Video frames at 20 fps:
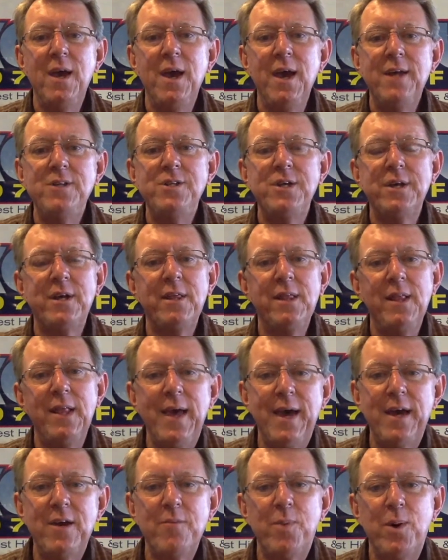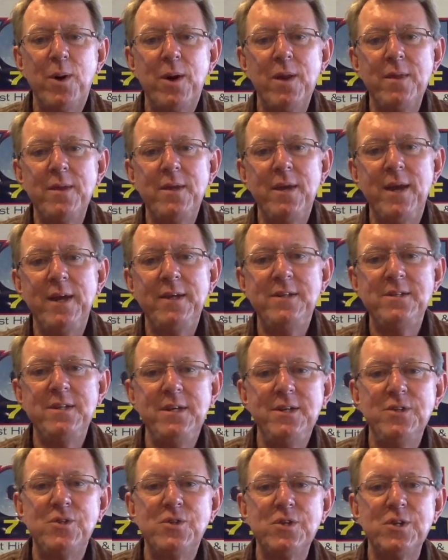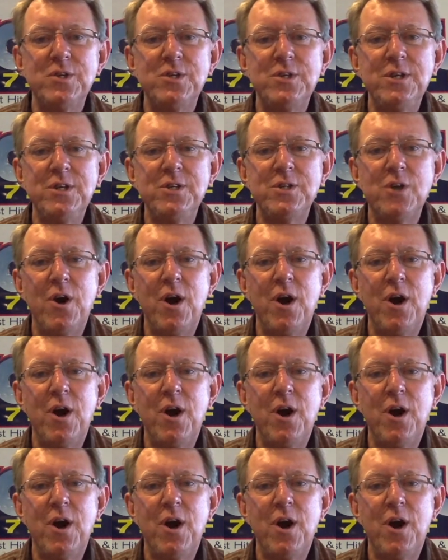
As you got to the latter part of the 1960s,